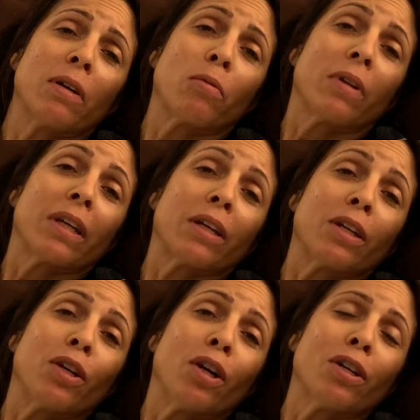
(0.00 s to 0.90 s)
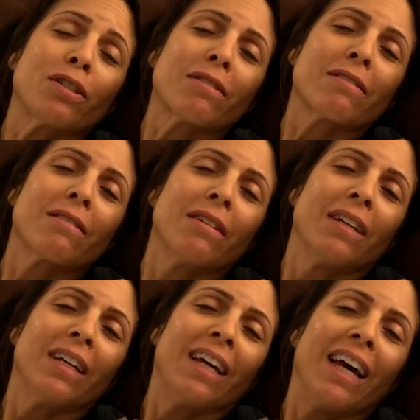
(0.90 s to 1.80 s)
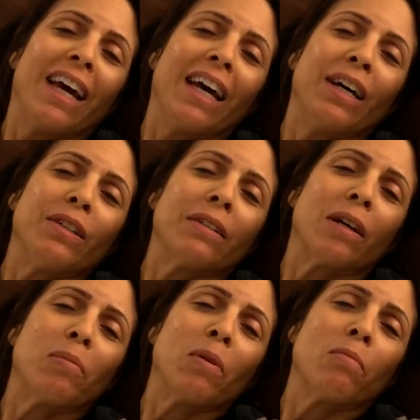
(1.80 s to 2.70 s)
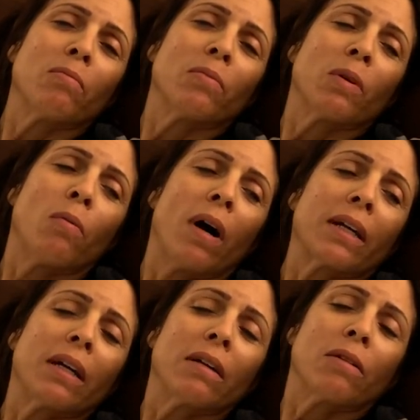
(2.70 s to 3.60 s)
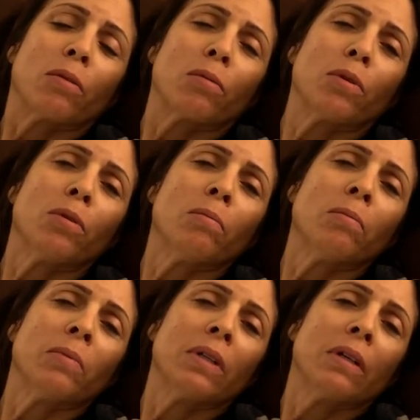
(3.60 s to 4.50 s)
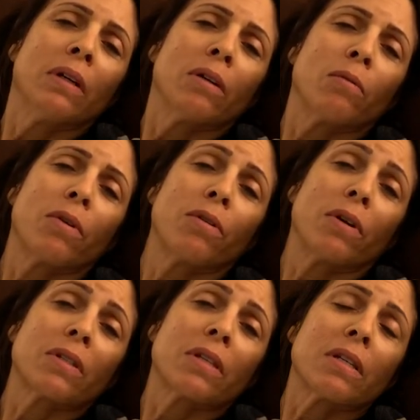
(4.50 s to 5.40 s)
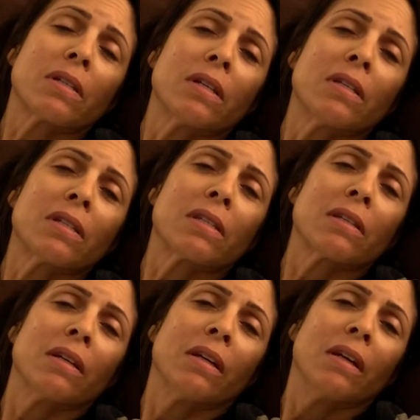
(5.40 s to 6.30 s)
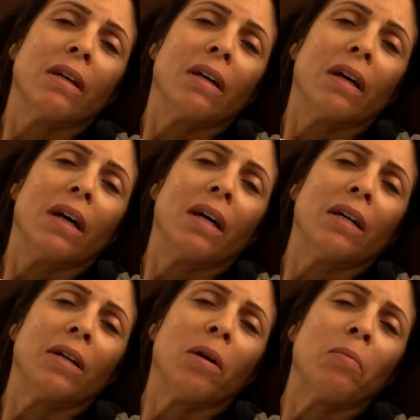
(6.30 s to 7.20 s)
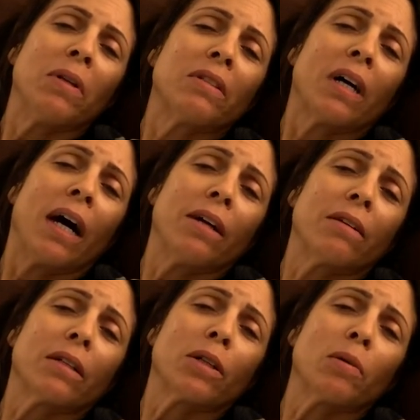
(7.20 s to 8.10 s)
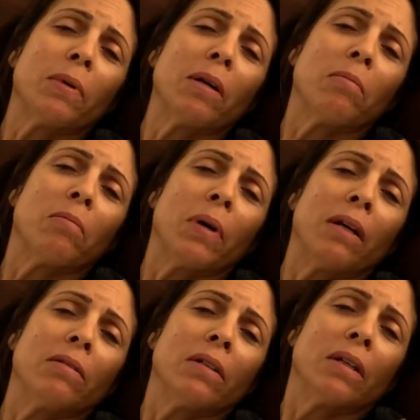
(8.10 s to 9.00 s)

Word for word: a really good nurse. And I've been walking the room with your assistance. Uh, I've been tired a little bit, but